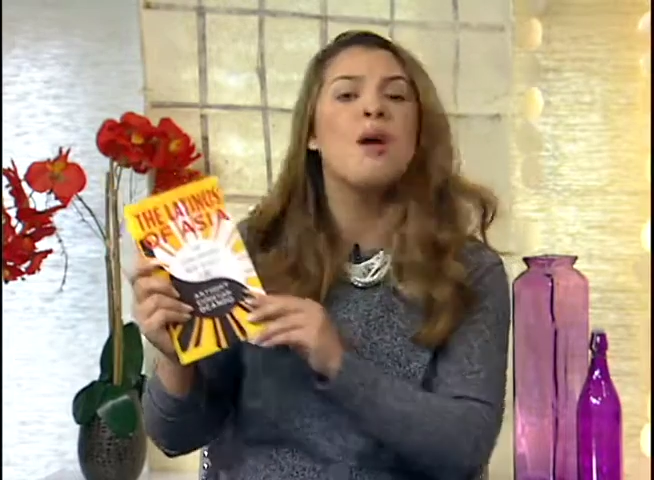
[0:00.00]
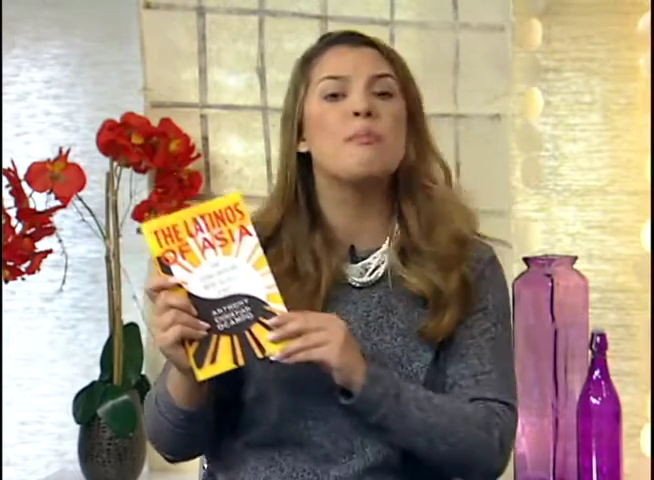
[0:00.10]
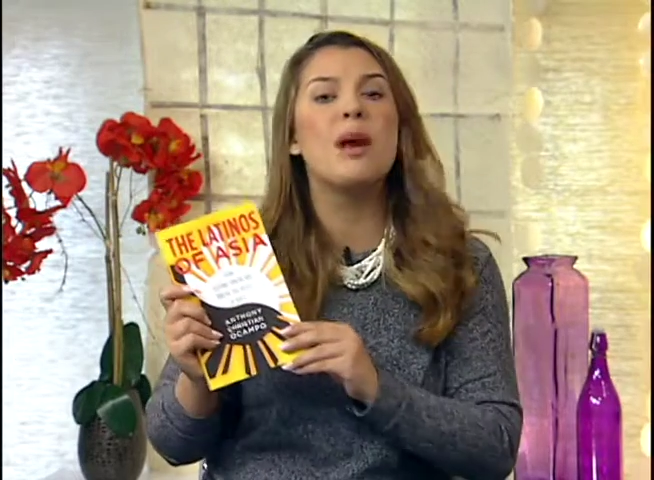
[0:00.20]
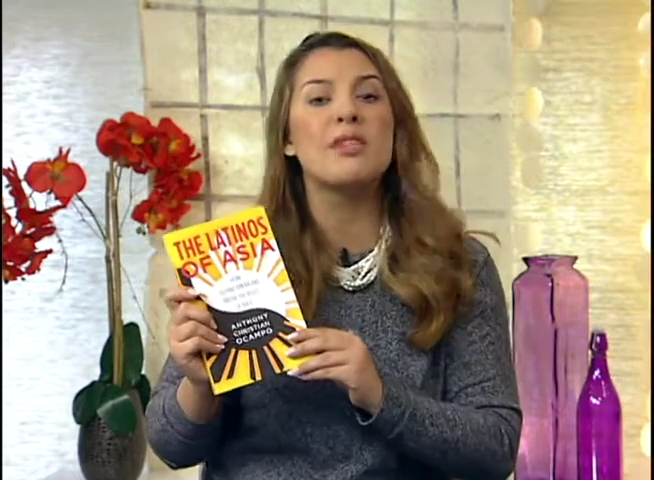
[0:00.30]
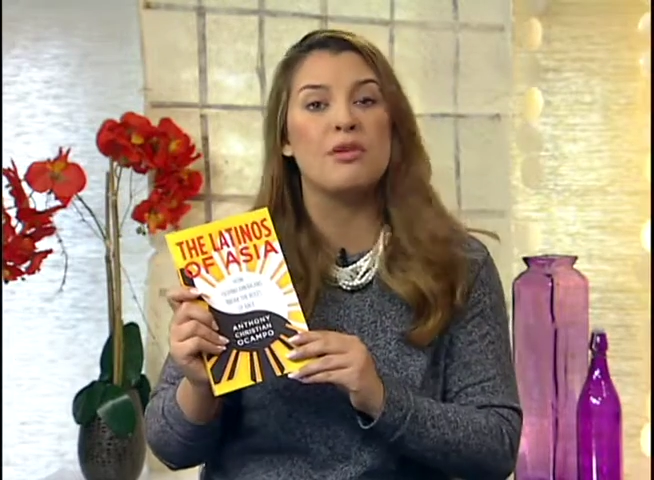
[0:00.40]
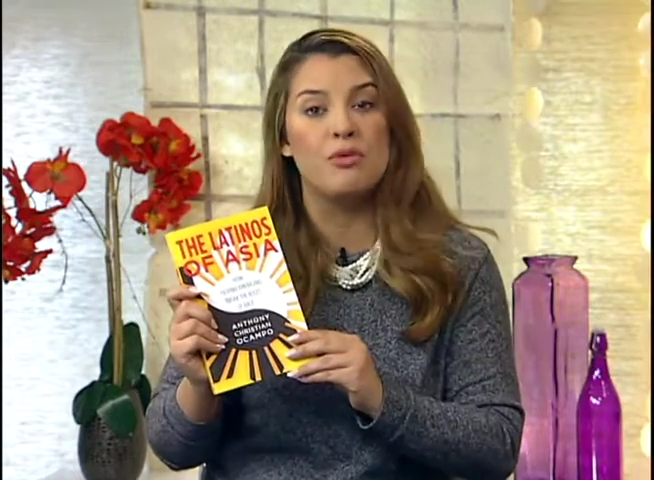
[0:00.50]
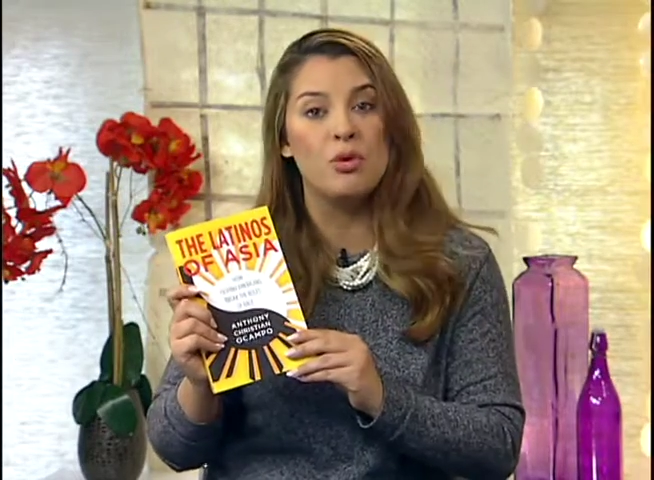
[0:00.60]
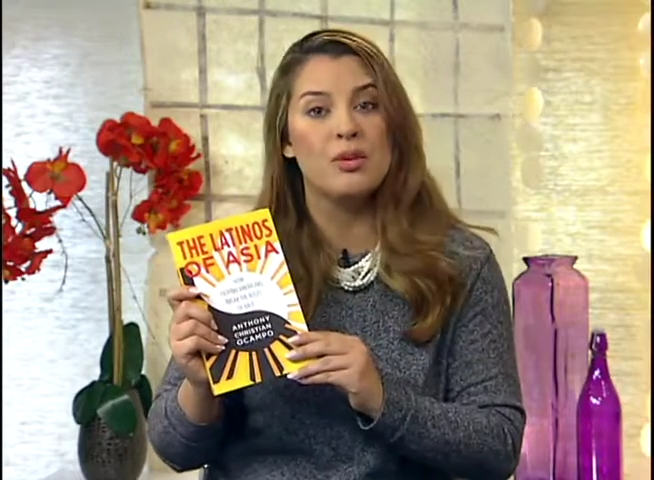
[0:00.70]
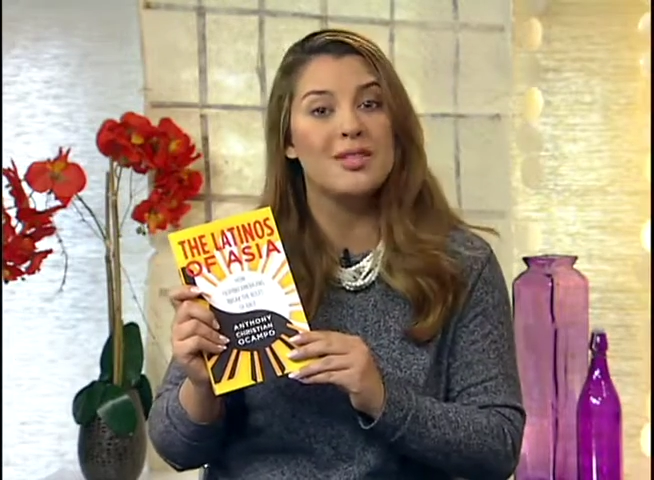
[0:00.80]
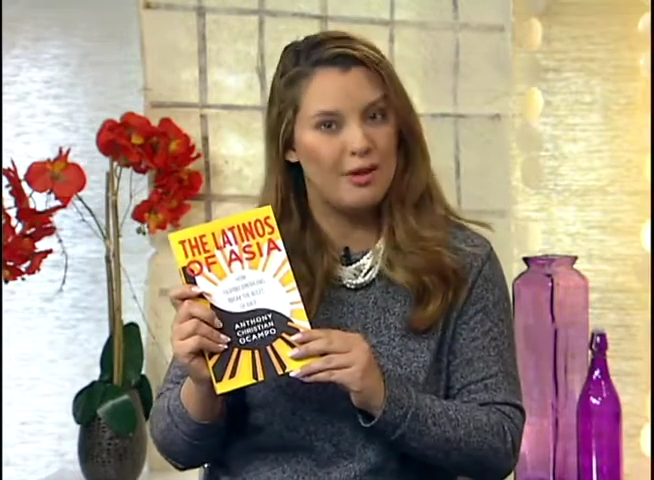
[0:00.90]
break the
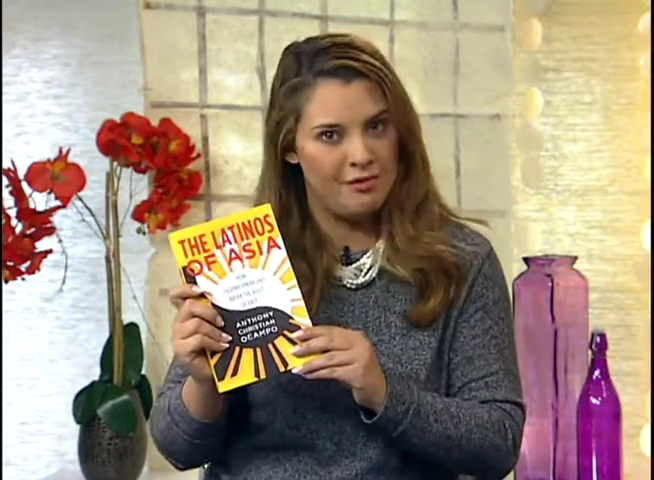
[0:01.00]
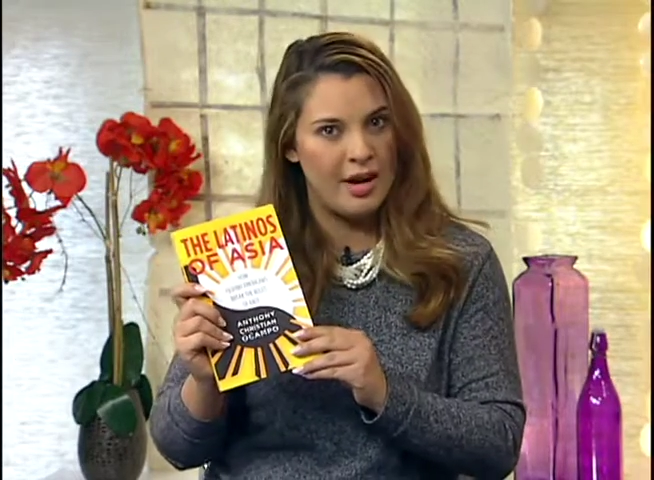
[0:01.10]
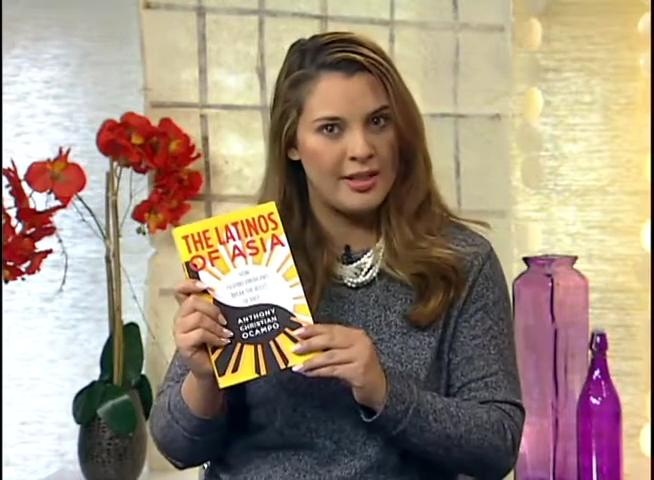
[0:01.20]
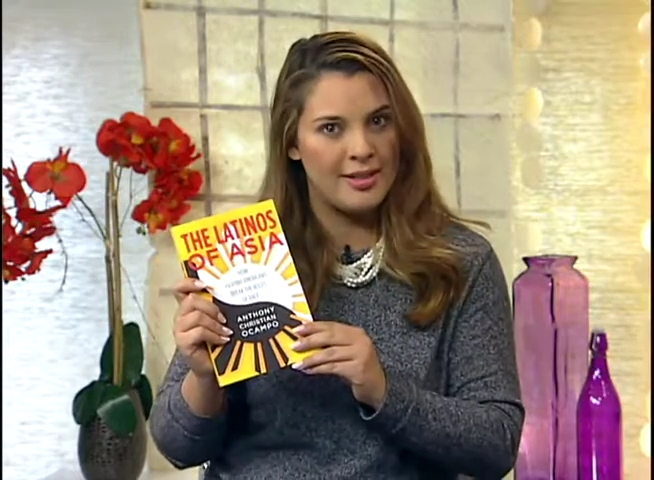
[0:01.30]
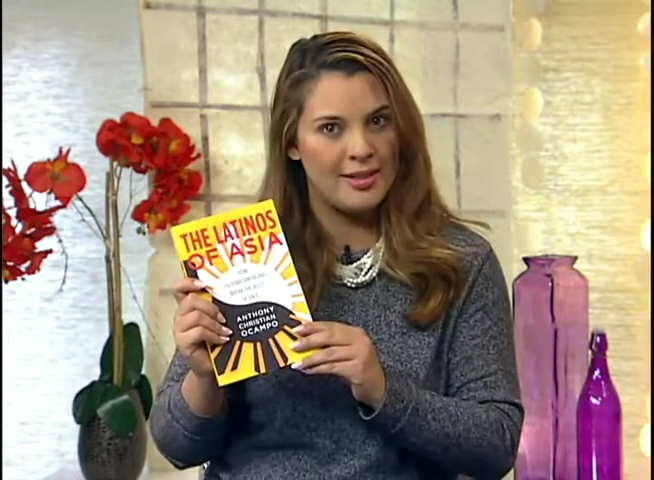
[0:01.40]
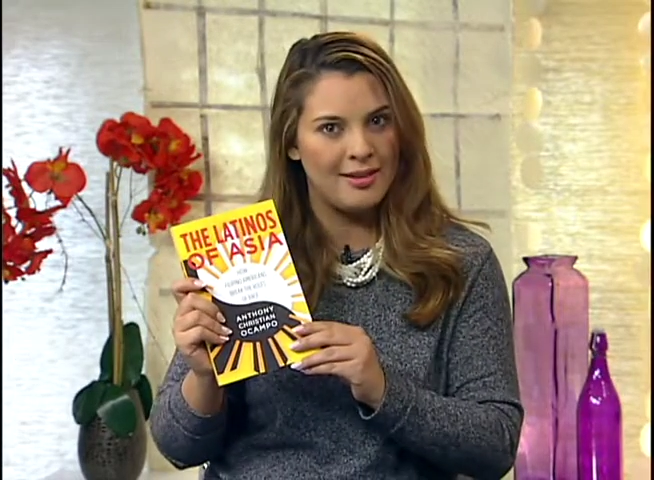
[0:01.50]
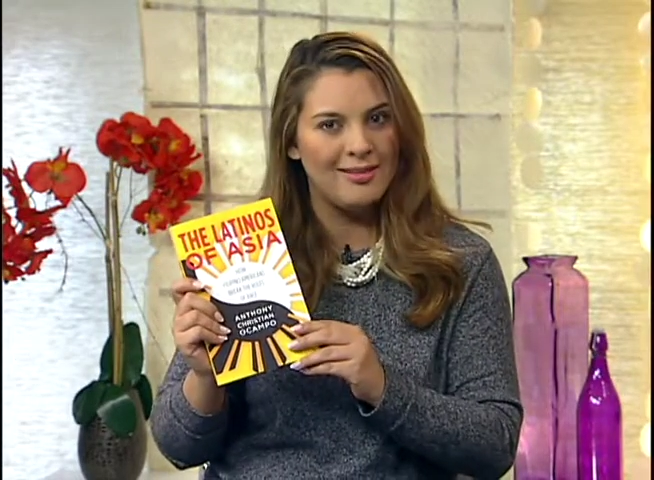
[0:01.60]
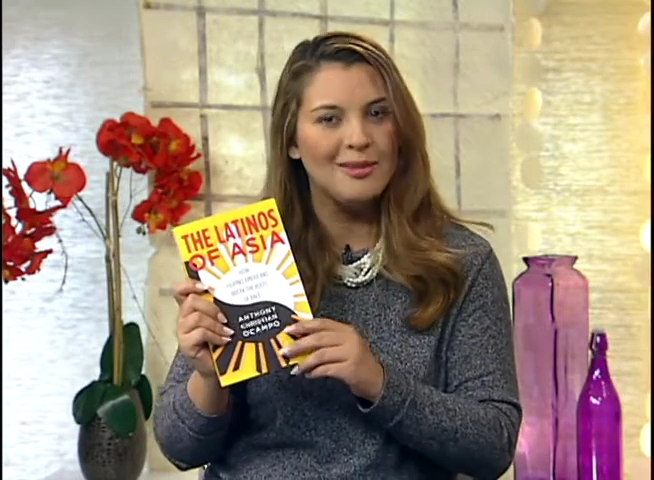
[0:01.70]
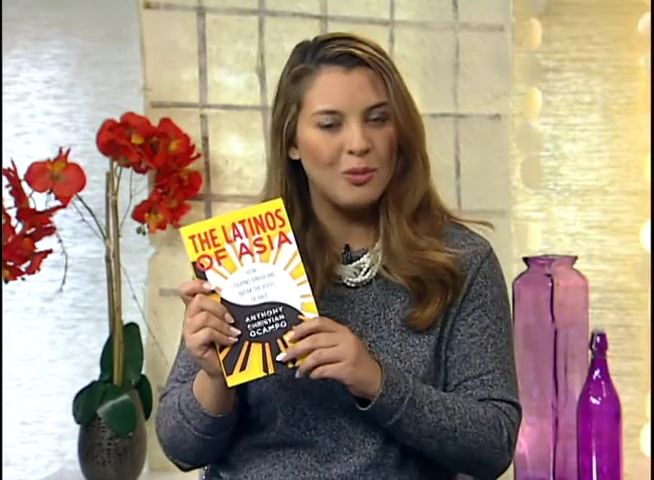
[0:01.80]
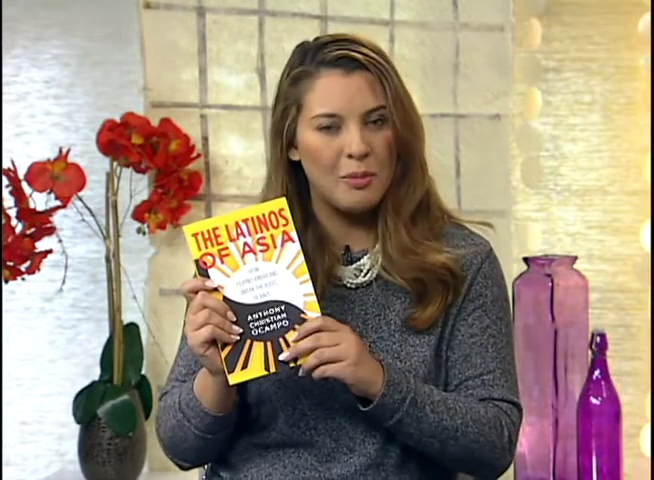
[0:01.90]
rules of race.
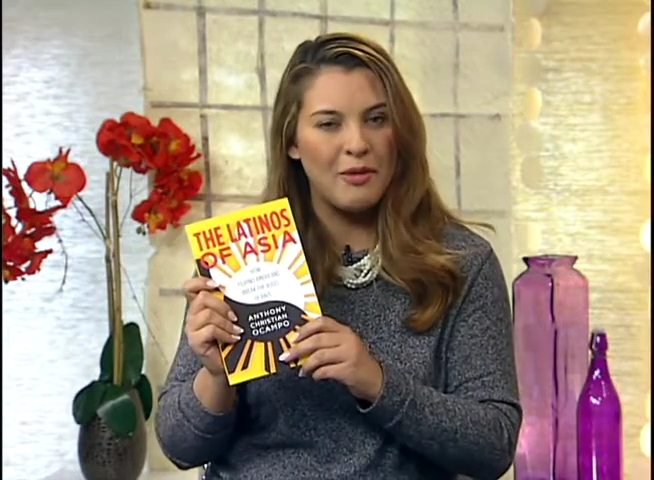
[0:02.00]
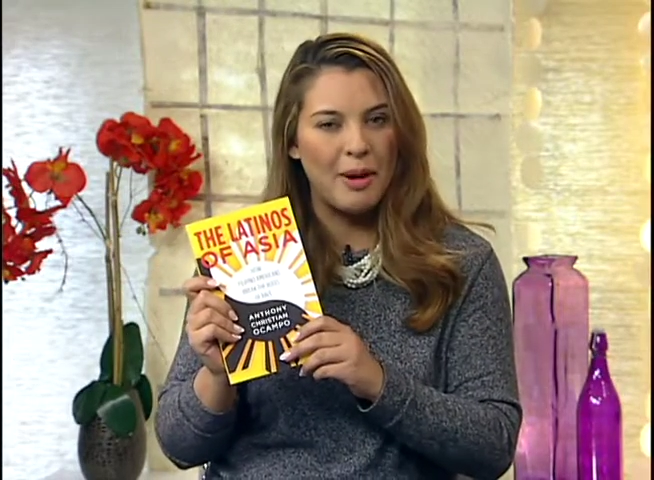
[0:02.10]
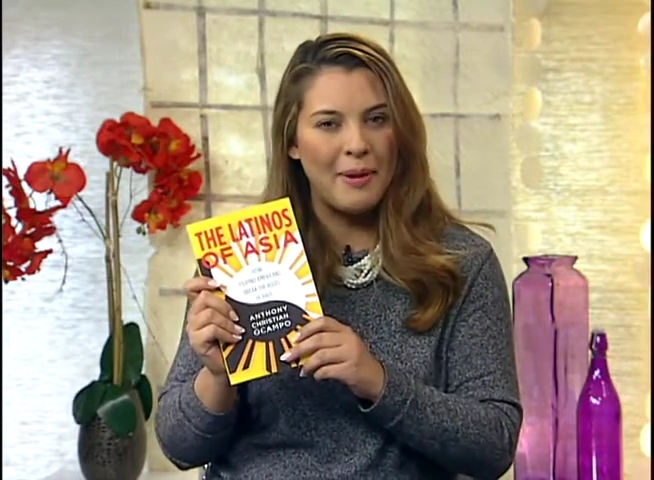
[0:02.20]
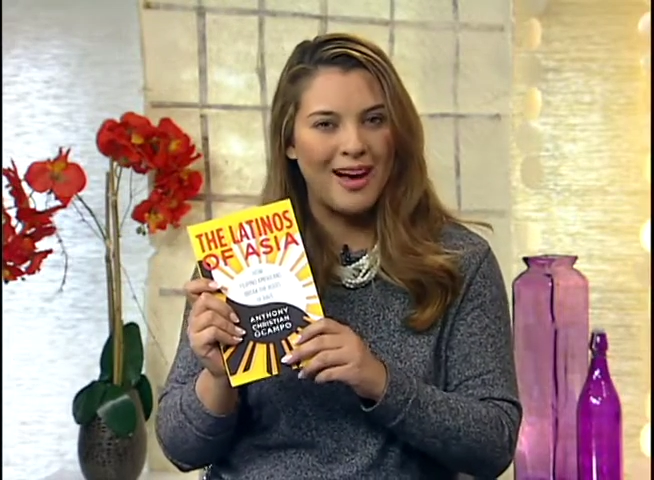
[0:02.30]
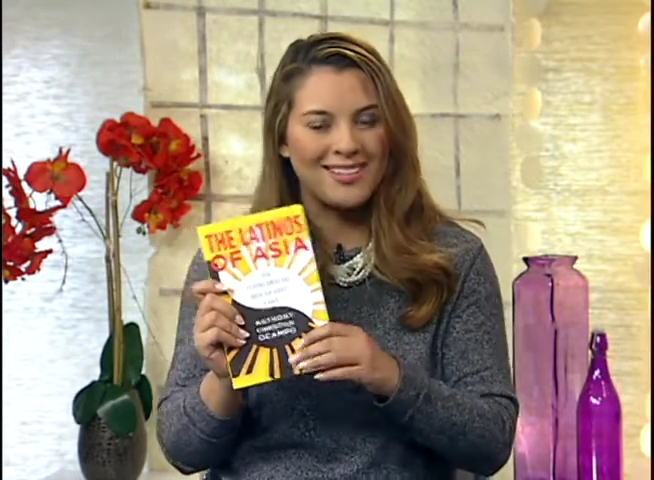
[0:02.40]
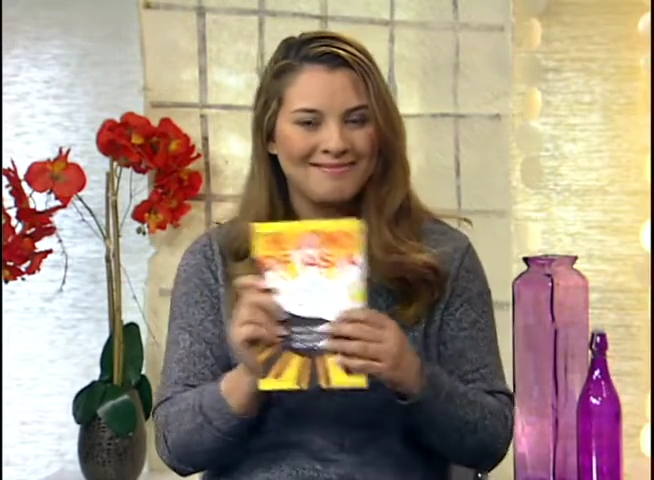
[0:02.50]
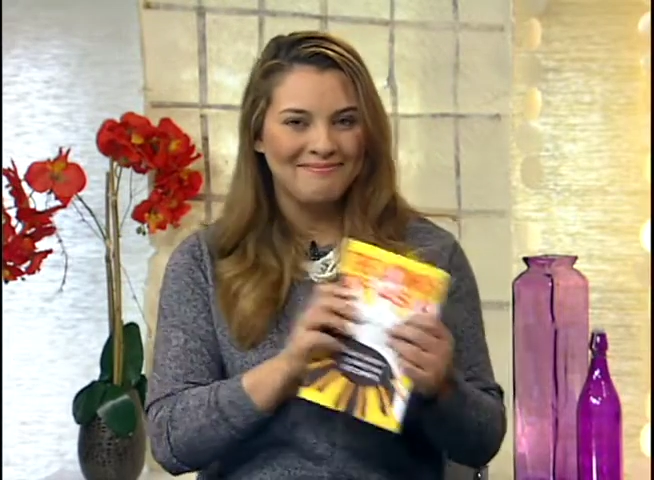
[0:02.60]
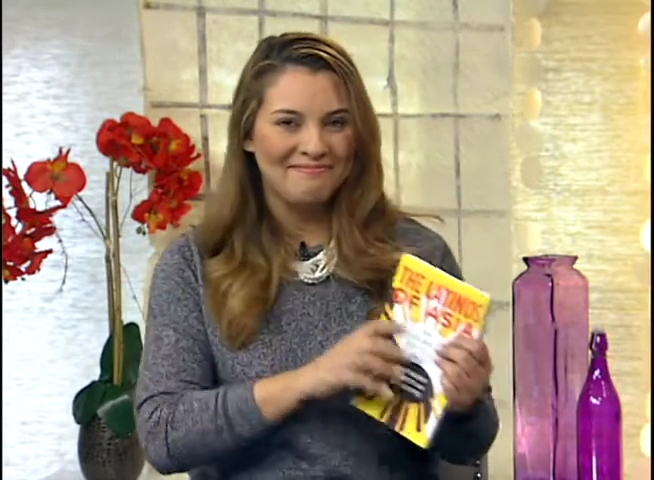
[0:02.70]
We'll be right back.